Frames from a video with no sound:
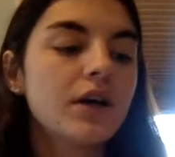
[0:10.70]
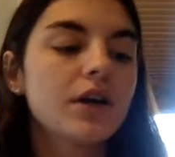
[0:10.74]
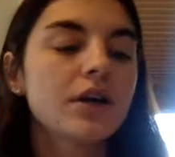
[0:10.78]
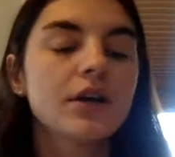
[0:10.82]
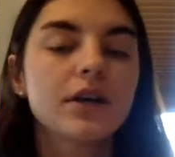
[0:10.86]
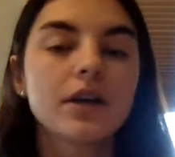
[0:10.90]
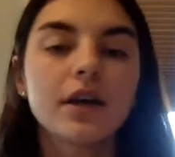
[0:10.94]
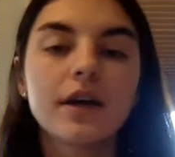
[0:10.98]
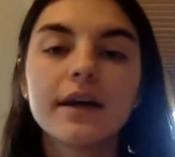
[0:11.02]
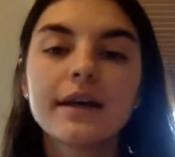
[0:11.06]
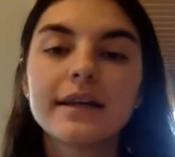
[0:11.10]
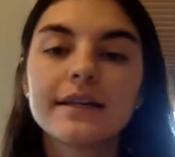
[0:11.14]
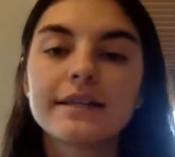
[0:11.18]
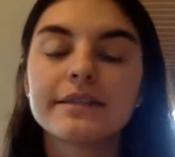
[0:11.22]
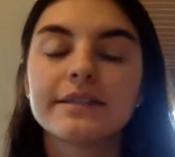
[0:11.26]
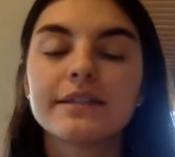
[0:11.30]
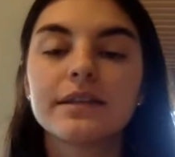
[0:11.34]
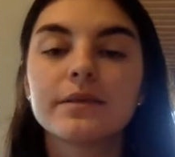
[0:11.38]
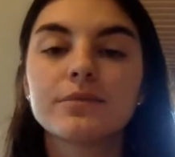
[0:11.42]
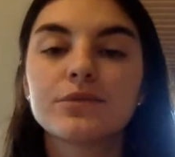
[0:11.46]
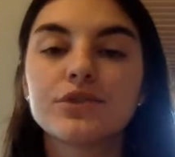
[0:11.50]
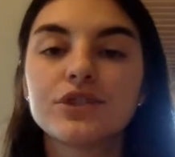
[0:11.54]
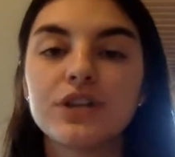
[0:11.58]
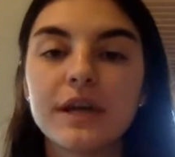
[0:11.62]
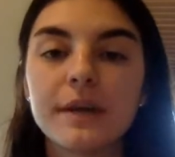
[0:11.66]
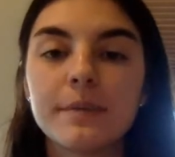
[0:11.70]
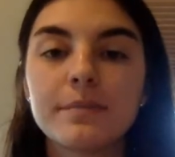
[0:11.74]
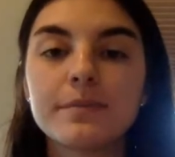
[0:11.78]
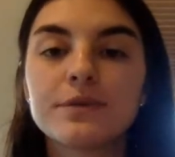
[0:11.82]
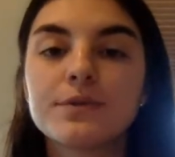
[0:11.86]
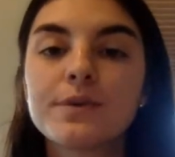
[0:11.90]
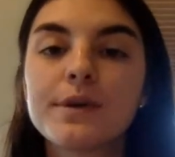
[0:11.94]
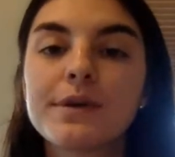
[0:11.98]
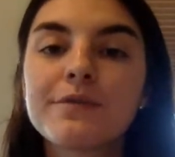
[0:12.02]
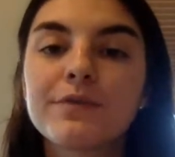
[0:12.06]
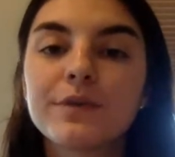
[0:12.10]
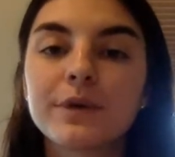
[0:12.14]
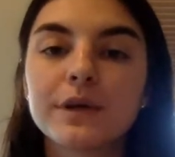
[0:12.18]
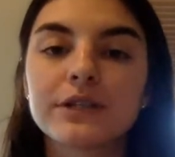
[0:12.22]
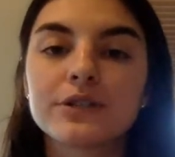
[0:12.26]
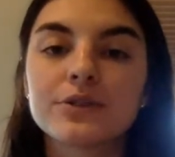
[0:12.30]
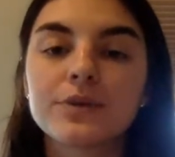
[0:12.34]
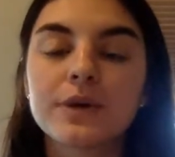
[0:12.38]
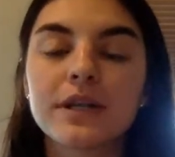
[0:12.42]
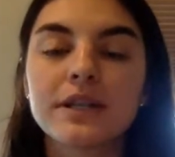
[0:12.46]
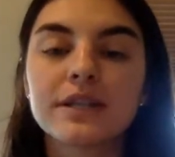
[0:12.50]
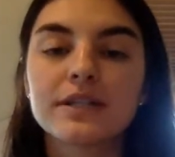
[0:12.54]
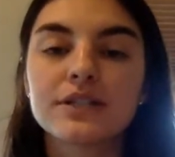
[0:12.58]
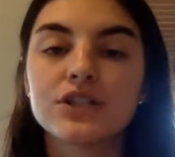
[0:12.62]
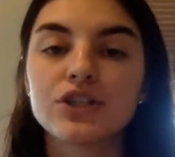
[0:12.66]
Good. Some shapes we've worked
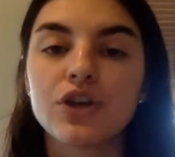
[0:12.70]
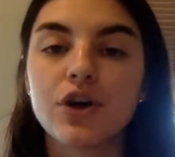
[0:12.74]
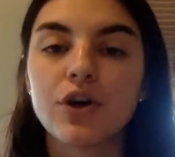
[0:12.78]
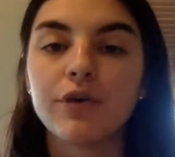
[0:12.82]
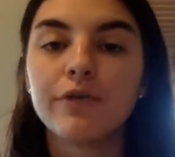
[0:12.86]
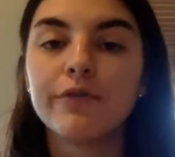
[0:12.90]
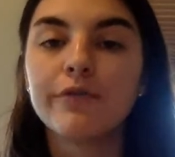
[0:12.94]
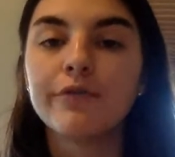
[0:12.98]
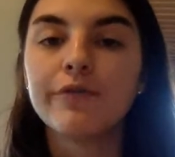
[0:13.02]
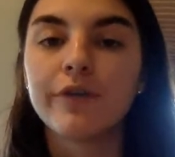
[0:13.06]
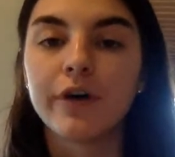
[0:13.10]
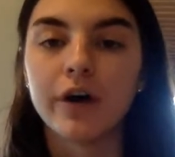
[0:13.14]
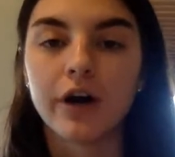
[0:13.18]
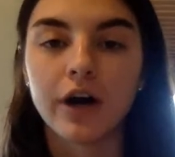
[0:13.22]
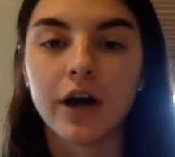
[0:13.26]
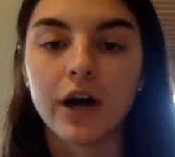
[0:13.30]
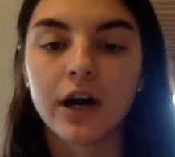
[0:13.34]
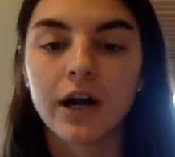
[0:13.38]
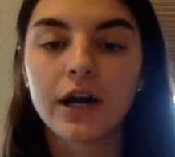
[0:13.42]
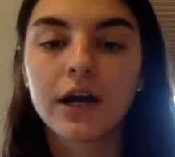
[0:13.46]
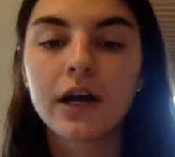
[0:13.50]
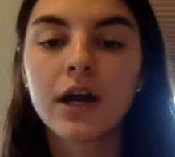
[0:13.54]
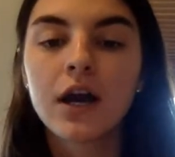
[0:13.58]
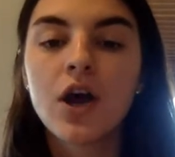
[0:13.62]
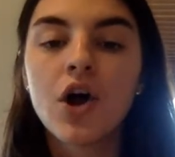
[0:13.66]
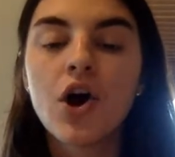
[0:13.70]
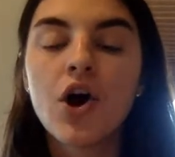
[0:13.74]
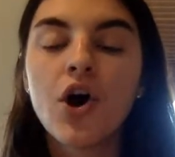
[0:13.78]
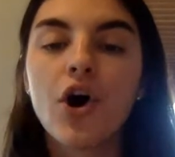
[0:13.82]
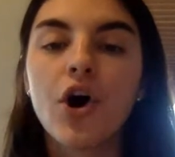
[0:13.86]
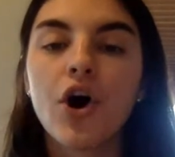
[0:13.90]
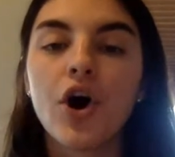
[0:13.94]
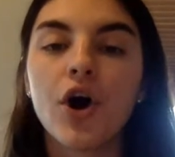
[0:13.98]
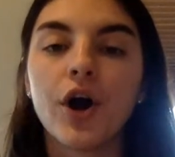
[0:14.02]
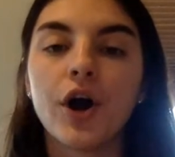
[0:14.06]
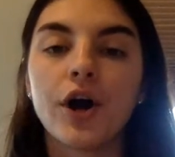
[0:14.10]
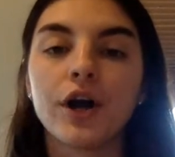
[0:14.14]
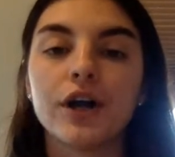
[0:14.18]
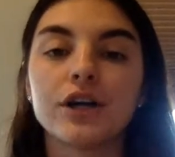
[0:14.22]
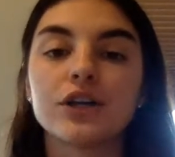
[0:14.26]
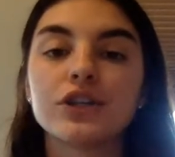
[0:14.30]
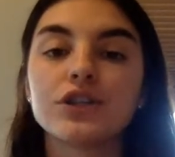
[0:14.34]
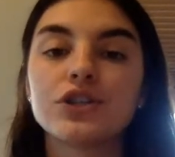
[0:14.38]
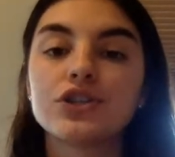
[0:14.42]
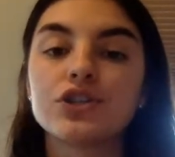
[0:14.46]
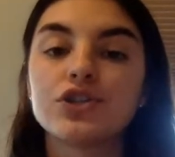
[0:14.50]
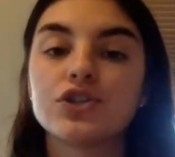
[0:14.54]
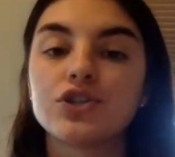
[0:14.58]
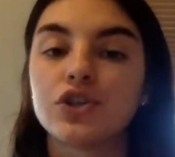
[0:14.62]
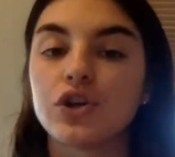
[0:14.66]
with so far are
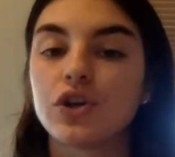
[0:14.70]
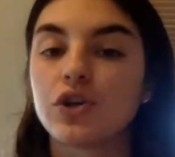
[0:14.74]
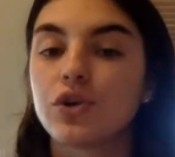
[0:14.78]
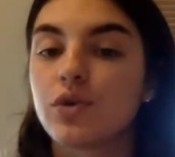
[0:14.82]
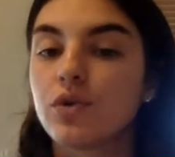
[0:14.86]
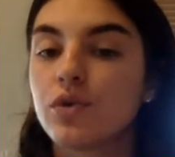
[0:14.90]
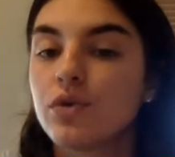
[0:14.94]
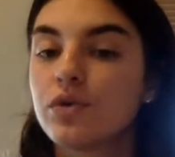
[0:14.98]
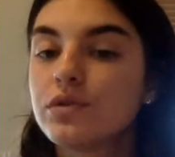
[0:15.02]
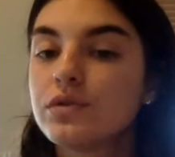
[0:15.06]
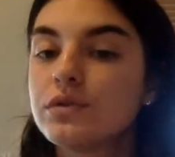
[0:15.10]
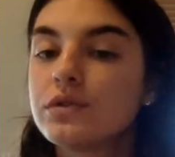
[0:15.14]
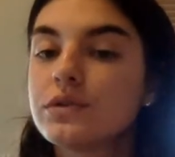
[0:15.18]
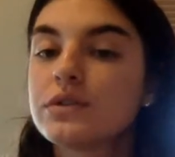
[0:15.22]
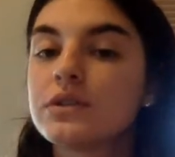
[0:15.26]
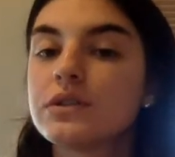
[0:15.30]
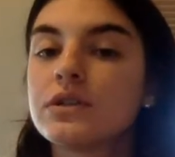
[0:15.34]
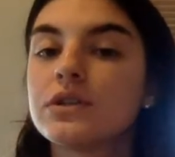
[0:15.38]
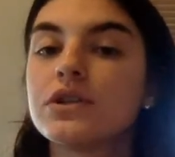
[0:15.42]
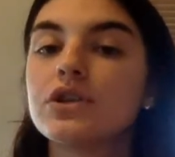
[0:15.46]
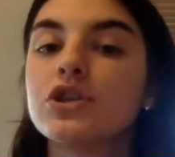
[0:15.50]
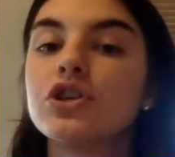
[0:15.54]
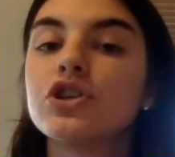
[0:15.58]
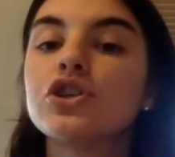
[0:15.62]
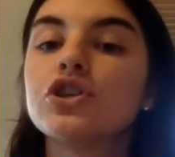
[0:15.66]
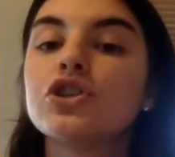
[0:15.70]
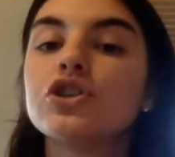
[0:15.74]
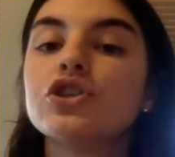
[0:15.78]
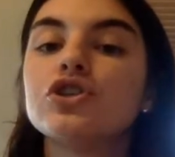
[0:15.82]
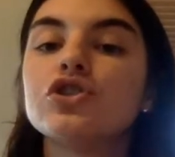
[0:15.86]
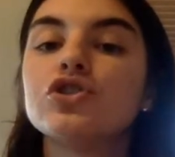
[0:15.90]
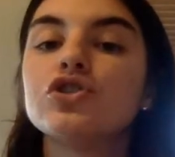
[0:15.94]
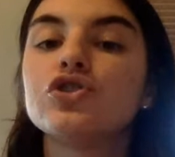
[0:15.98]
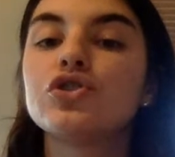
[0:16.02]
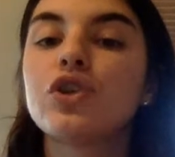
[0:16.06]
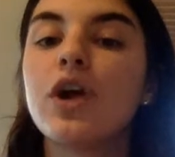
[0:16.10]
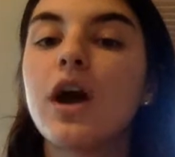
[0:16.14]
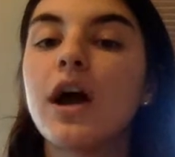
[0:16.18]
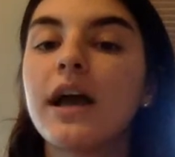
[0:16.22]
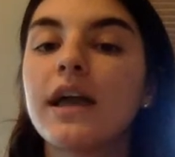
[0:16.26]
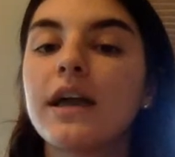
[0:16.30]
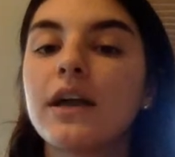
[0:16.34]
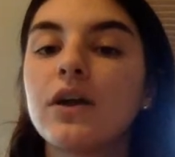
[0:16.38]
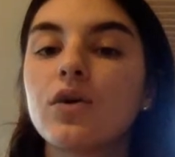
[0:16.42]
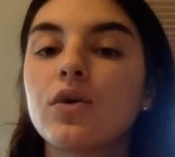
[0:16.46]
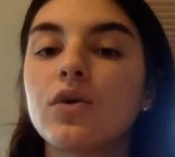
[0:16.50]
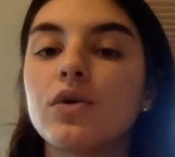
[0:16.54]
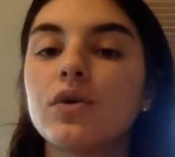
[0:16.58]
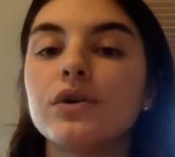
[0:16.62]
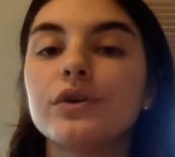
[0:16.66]
circles,
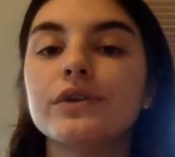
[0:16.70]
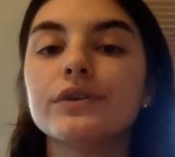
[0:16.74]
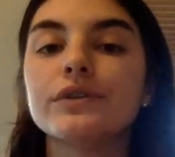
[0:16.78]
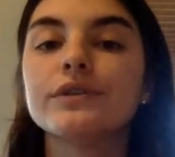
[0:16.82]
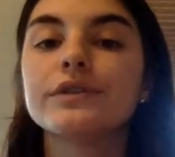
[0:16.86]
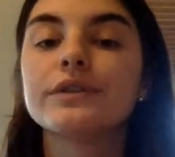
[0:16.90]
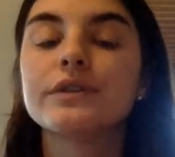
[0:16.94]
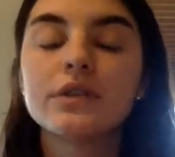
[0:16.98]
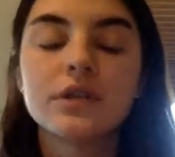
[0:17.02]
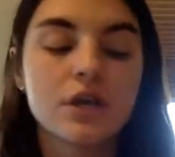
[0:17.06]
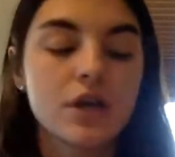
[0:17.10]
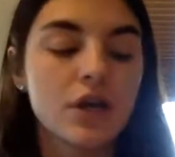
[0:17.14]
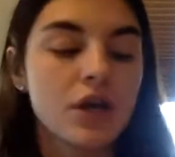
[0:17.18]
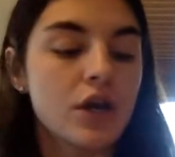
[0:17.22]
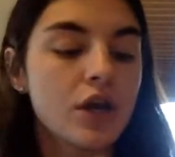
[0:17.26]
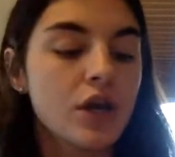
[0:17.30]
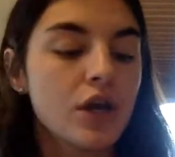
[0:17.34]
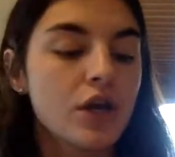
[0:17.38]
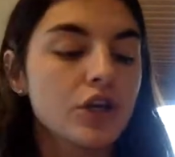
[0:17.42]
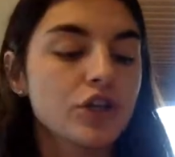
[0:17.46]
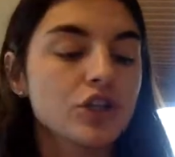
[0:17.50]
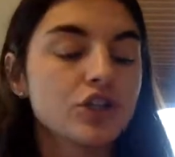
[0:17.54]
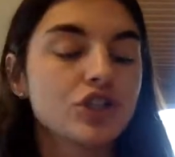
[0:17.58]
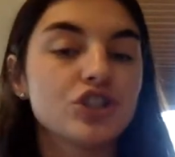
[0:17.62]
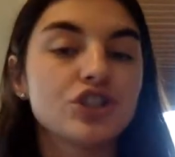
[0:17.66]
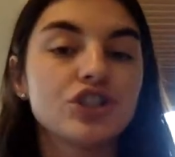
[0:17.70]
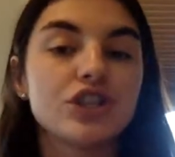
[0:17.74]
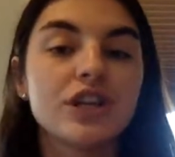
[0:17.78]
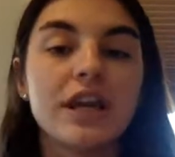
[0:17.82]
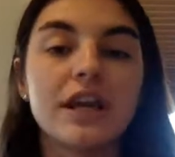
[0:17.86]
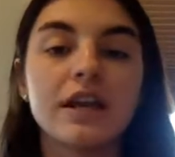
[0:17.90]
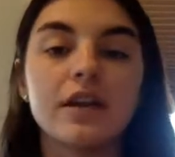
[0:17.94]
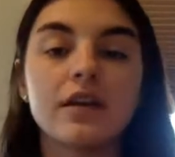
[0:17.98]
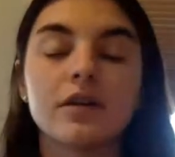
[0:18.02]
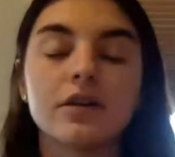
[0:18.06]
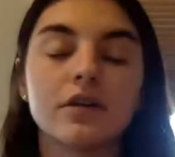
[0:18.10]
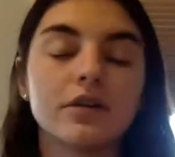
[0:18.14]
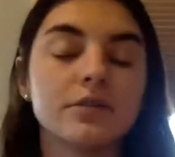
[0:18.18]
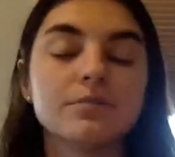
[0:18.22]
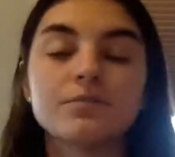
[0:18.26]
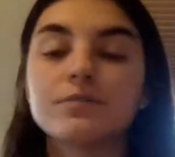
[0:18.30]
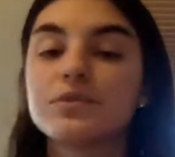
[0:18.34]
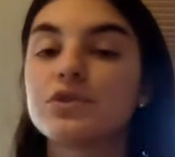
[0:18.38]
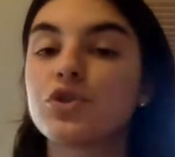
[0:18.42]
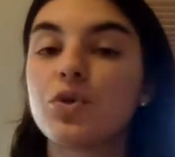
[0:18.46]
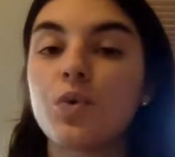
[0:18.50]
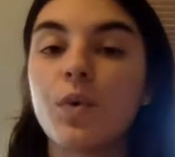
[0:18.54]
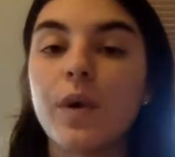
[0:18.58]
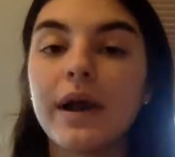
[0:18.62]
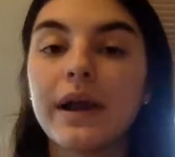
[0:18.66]
triangles,
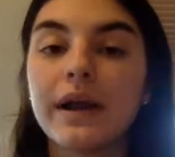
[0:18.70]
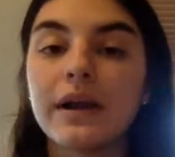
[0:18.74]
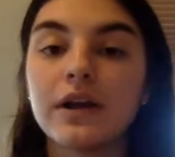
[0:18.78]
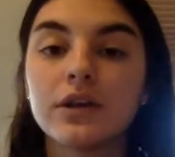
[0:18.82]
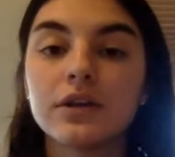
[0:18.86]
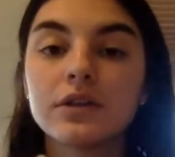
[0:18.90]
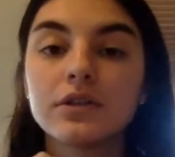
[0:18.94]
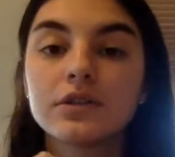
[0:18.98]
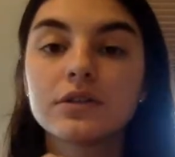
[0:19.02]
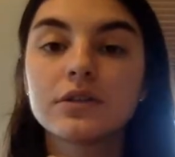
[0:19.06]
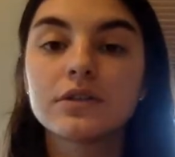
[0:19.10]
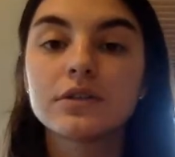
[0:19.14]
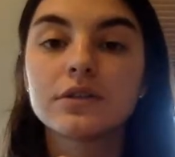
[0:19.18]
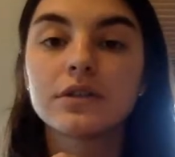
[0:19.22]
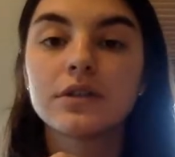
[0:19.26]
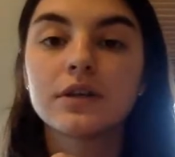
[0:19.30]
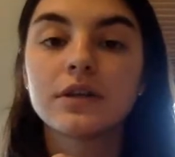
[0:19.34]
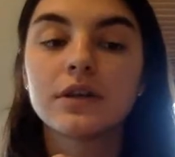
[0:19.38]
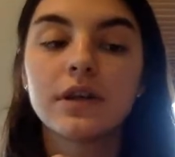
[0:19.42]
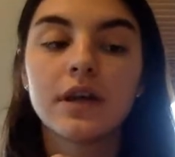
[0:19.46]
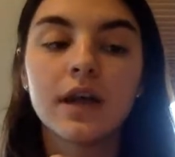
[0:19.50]
squares,